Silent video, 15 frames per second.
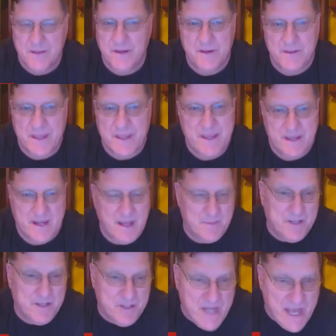They cannot
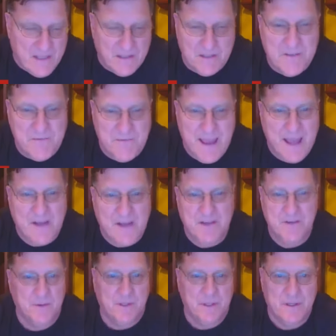be challenged
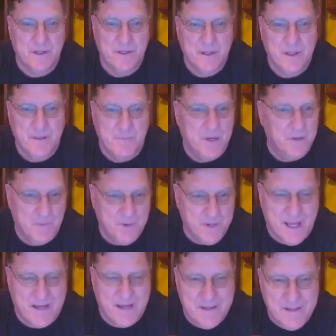factually. But
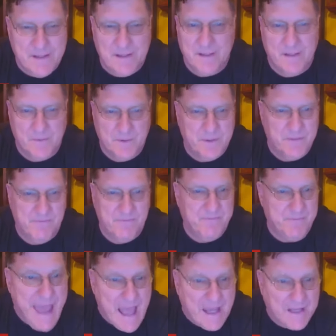we're not dealing with
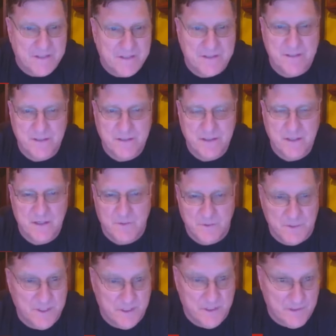facts. We're